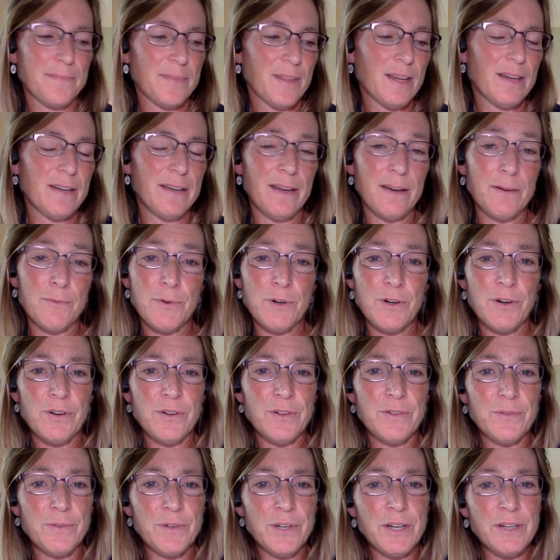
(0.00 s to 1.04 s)
Yeah,
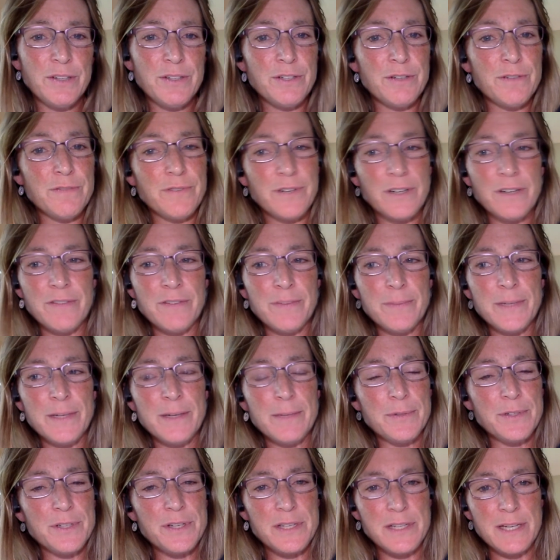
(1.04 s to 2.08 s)
we're not too far from a
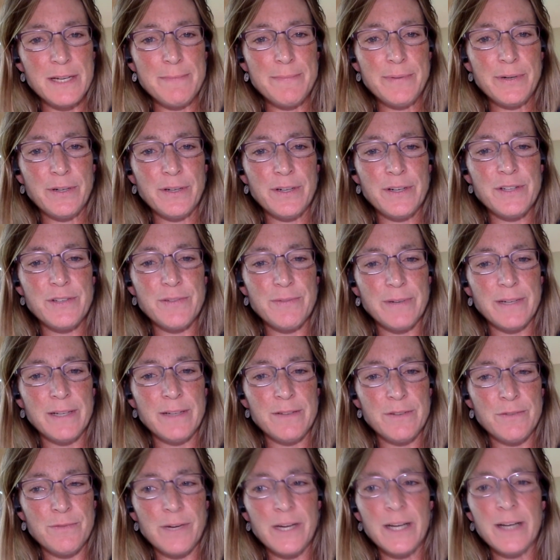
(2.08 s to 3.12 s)
number of state parks
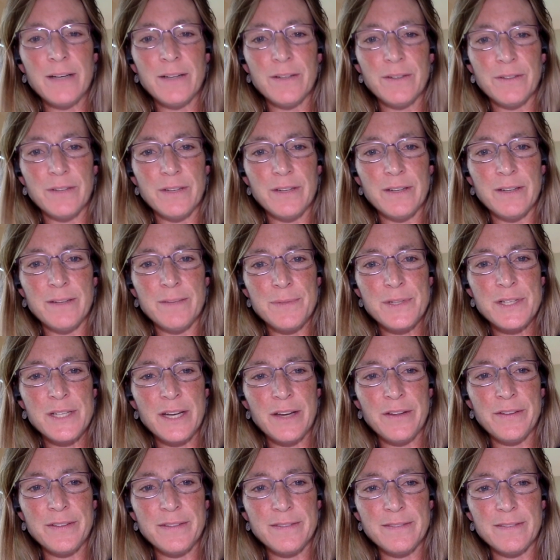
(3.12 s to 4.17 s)
as well.
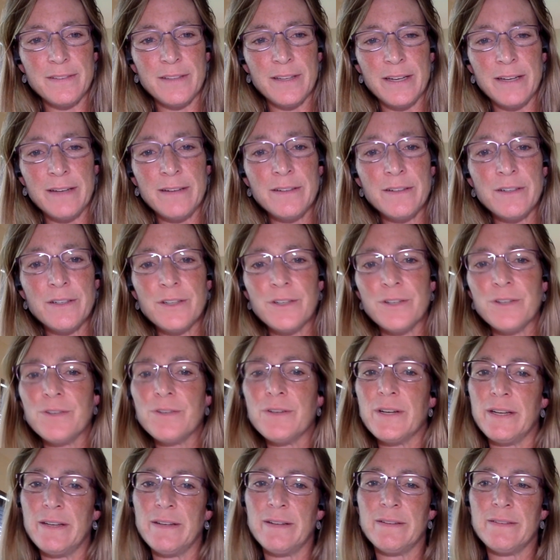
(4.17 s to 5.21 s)
South Llano
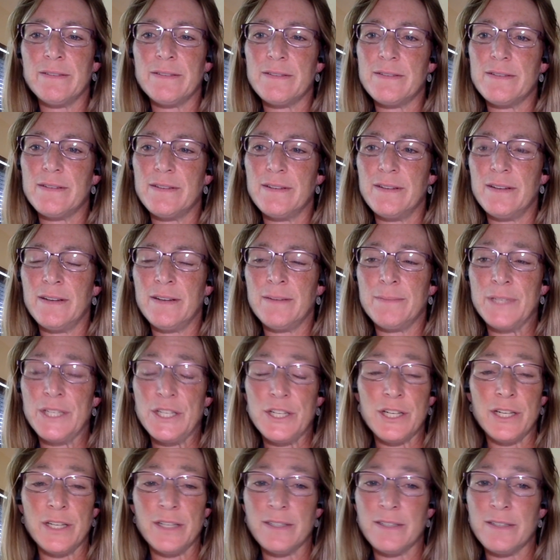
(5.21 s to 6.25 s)
and
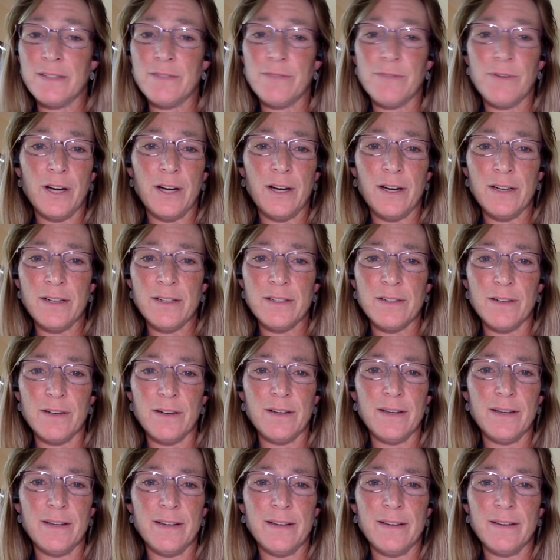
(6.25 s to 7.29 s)
Enchanted Rock,
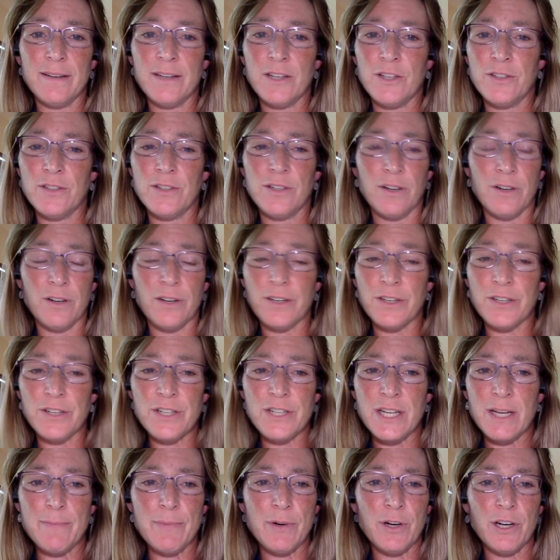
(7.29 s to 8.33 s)
Garner
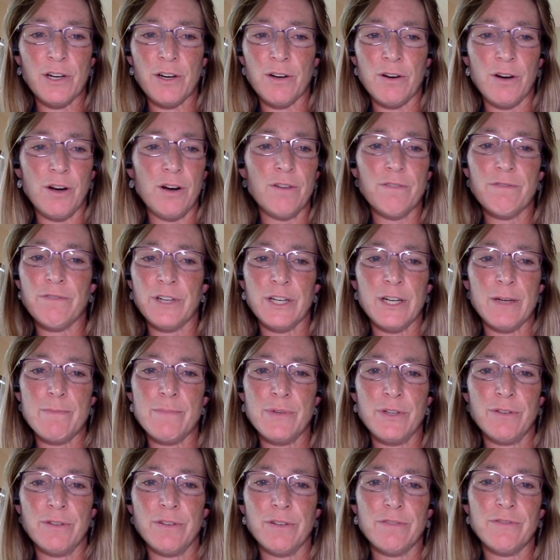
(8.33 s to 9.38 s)
State Park are all very
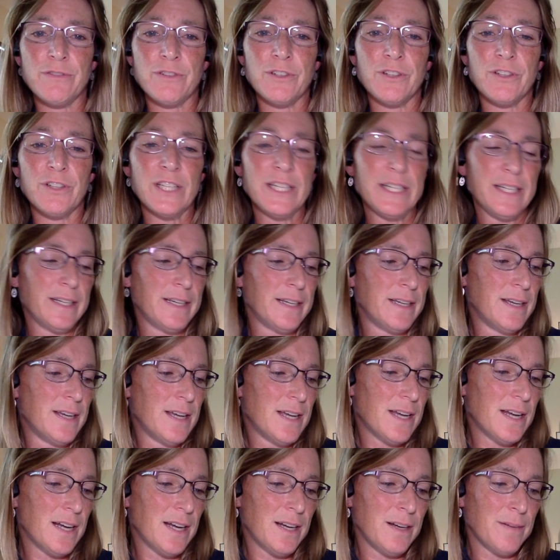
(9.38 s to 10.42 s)
beautiful.
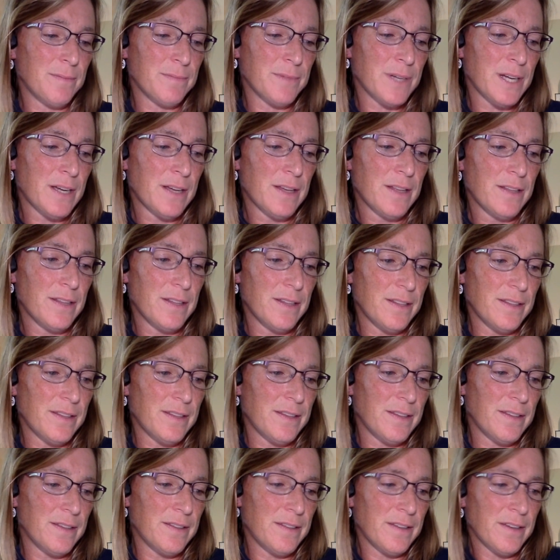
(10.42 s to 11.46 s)

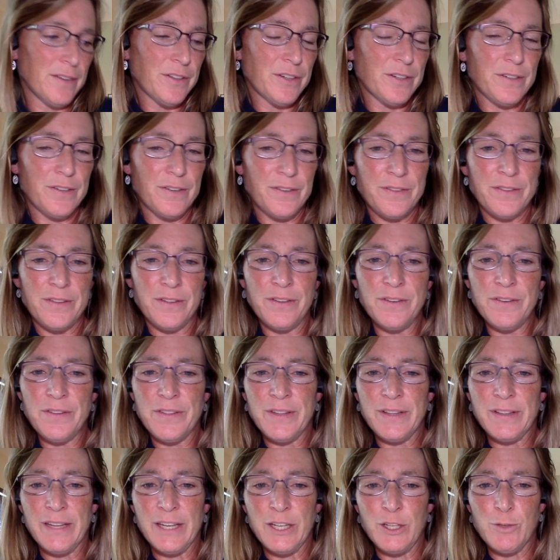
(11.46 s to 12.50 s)
The other
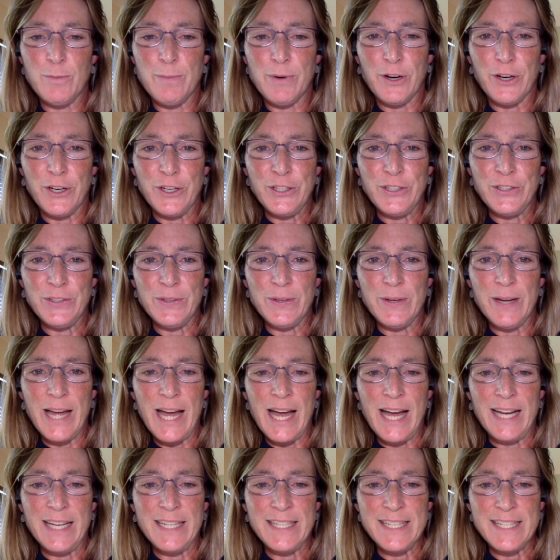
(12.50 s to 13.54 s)
thing that UBarU
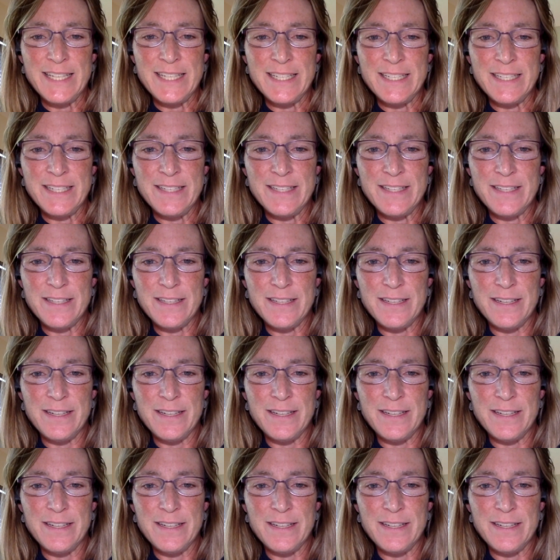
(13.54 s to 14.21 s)
has is,